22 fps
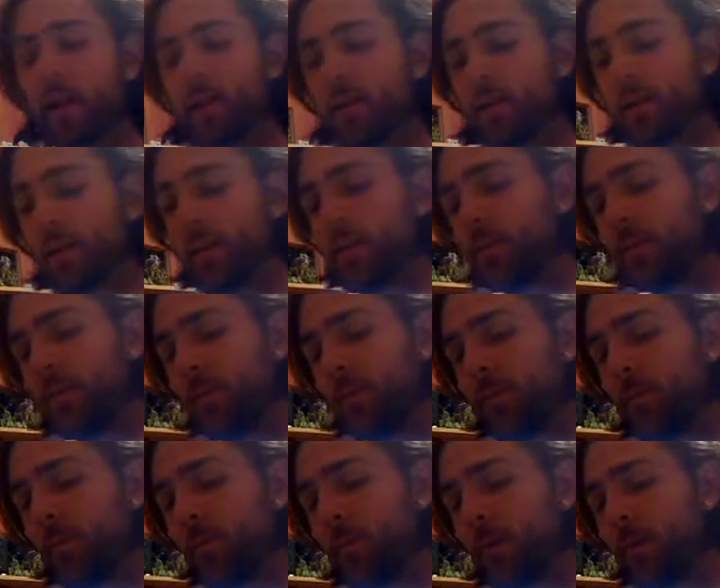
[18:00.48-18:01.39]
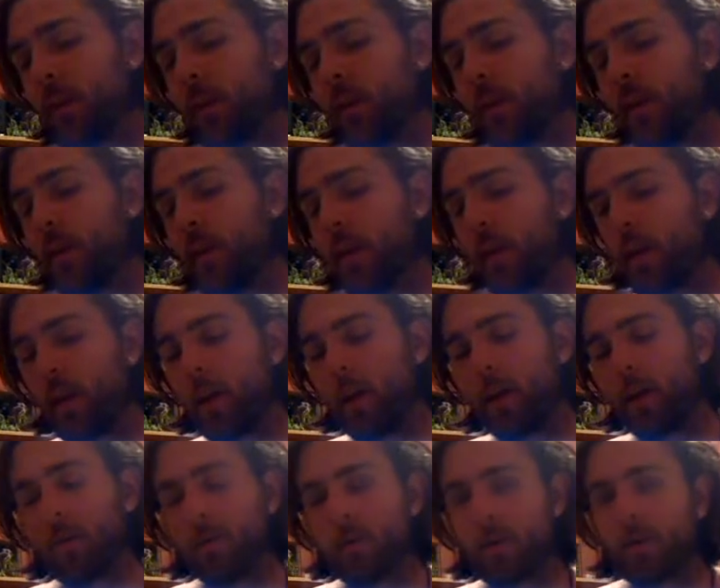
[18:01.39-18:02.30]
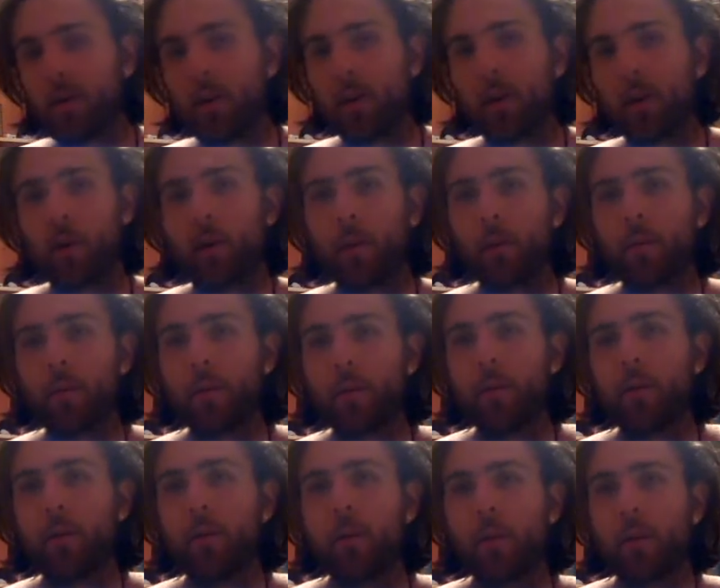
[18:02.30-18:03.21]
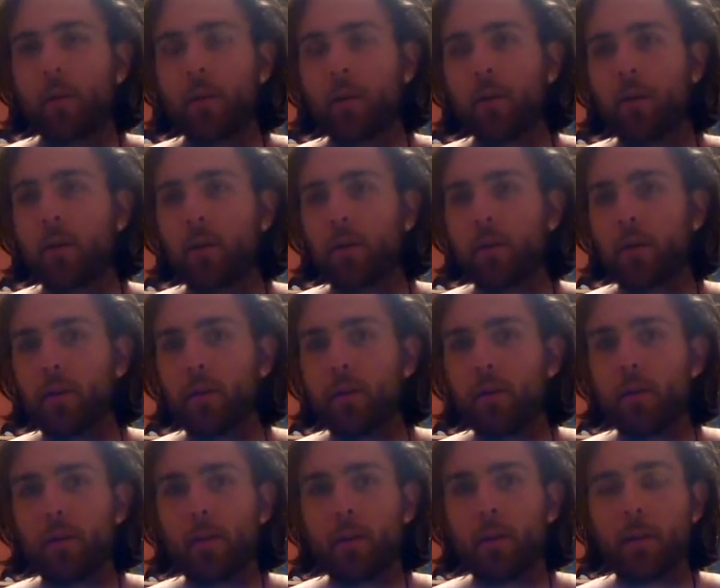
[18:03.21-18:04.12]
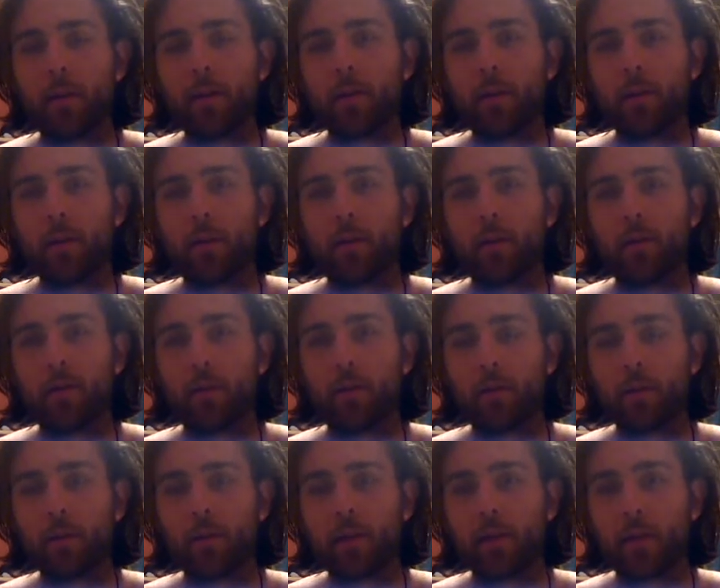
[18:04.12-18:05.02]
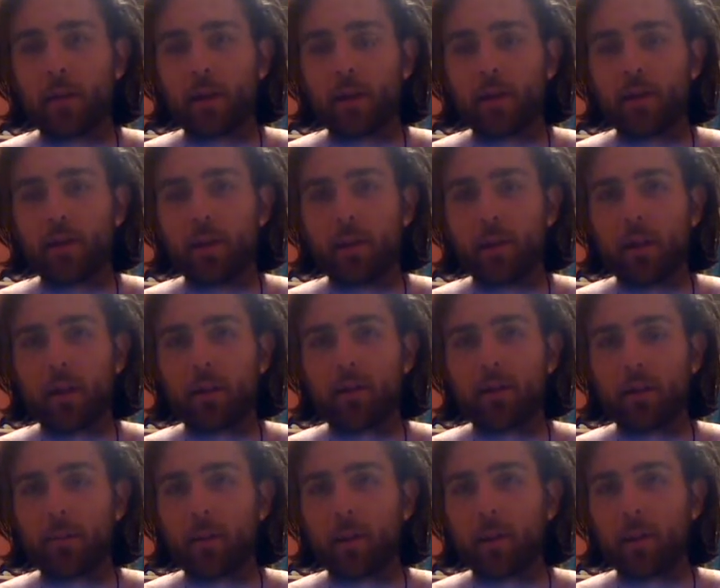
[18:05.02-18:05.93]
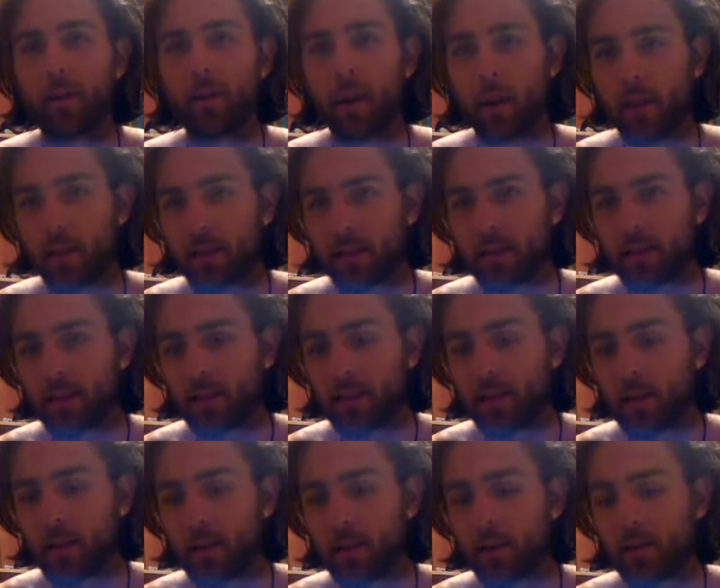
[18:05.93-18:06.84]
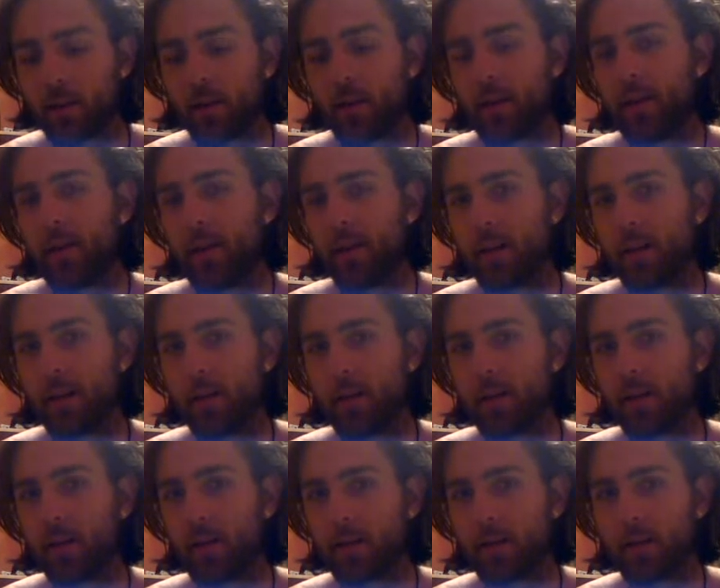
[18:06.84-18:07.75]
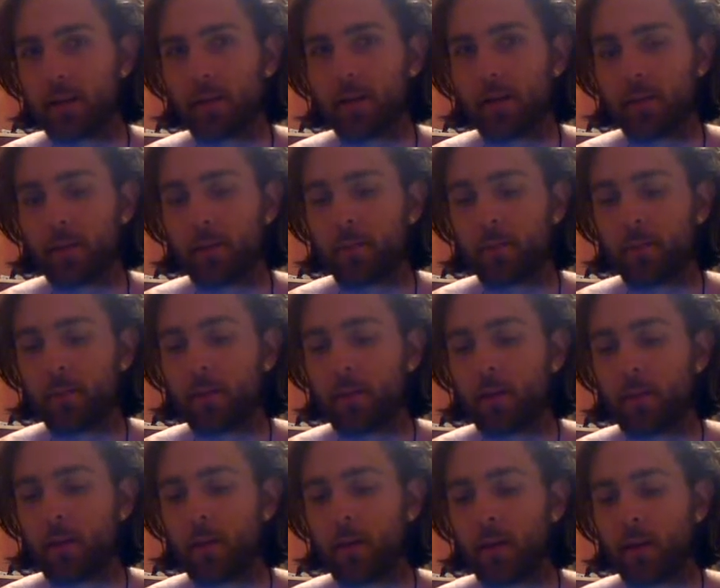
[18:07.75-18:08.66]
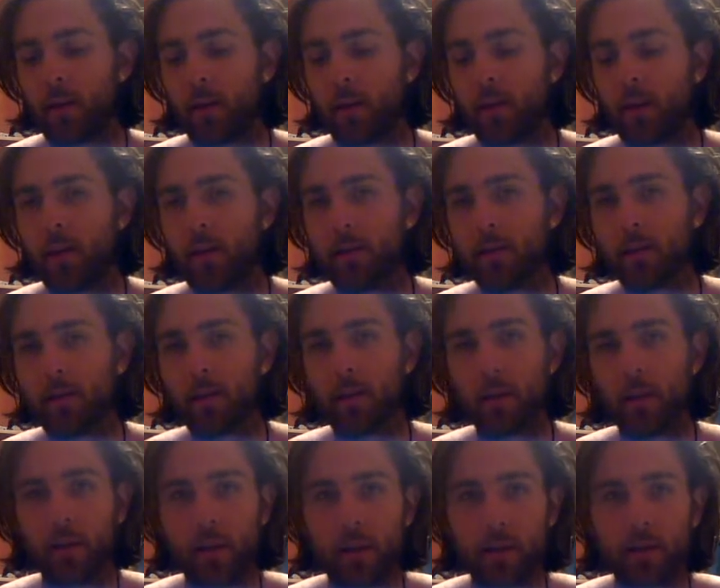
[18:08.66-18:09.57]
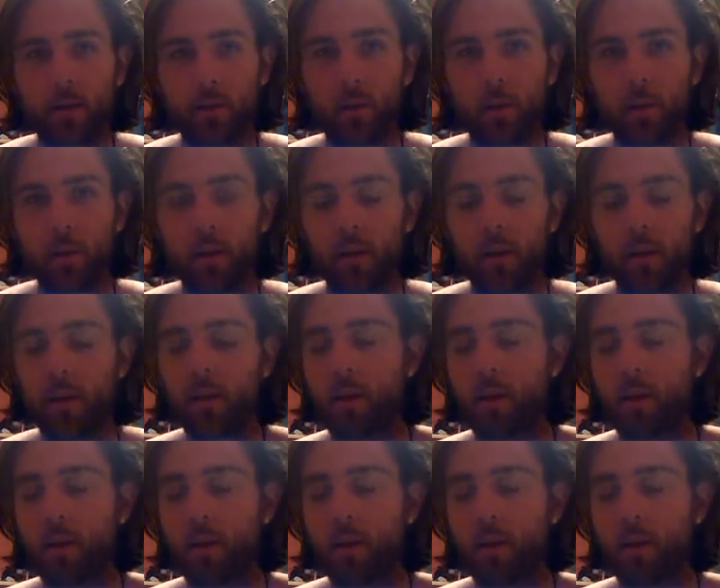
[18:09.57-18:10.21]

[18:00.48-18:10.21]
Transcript: axis. And so you're utilizing all forms of this energy, electric, magnetic, and the scalar in the system. And so that's one of the